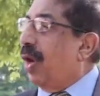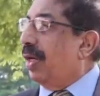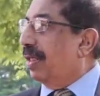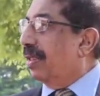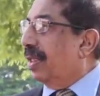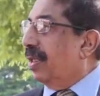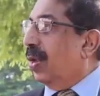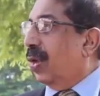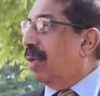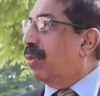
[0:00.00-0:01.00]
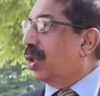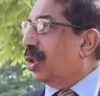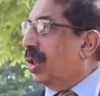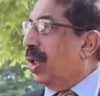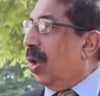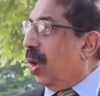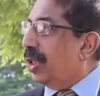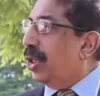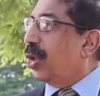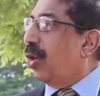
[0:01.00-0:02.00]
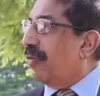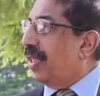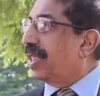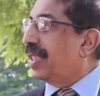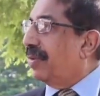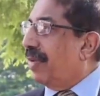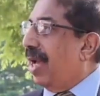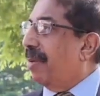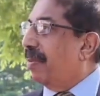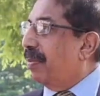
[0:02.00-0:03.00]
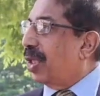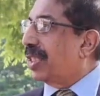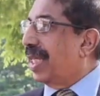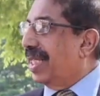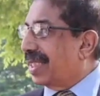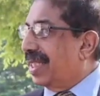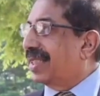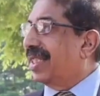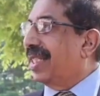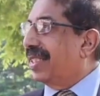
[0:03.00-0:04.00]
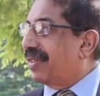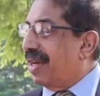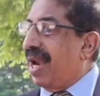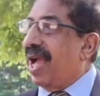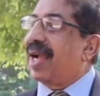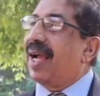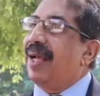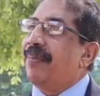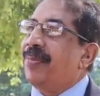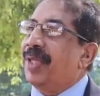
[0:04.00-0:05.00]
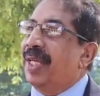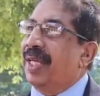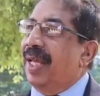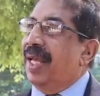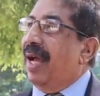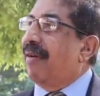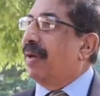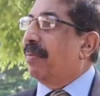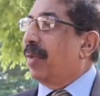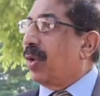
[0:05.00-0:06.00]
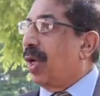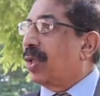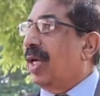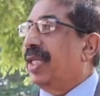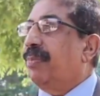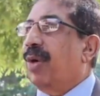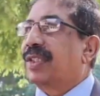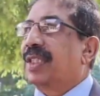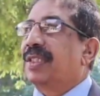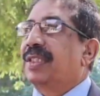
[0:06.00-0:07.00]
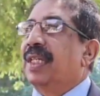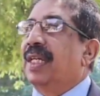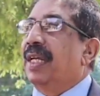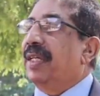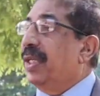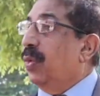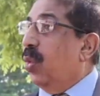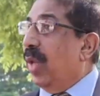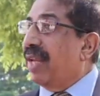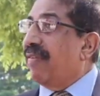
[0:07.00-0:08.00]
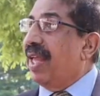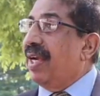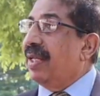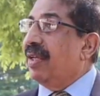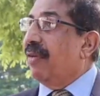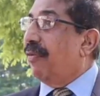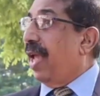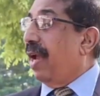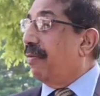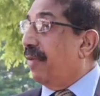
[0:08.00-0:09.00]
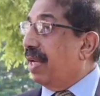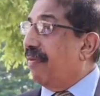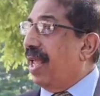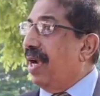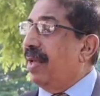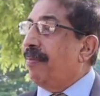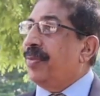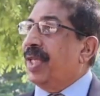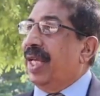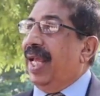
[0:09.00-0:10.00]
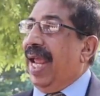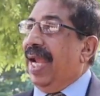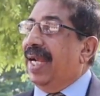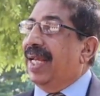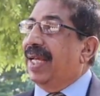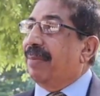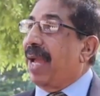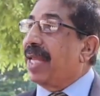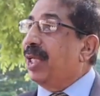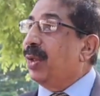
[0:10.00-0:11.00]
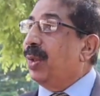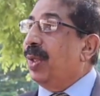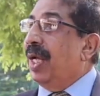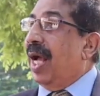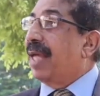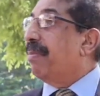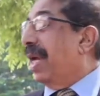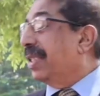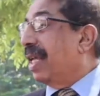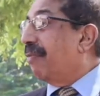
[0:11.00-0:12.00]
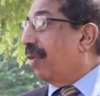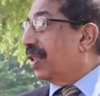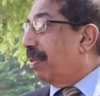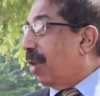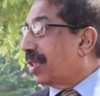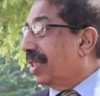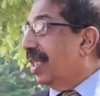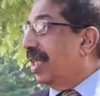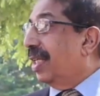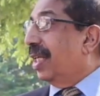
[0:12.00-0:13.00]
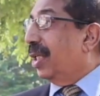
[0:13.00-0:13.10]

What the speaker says: won almost all the trophies that say is concerned in Sri Lanka. Our Royal College boxers did very well, fared very well, and mind you, I myself was a boxer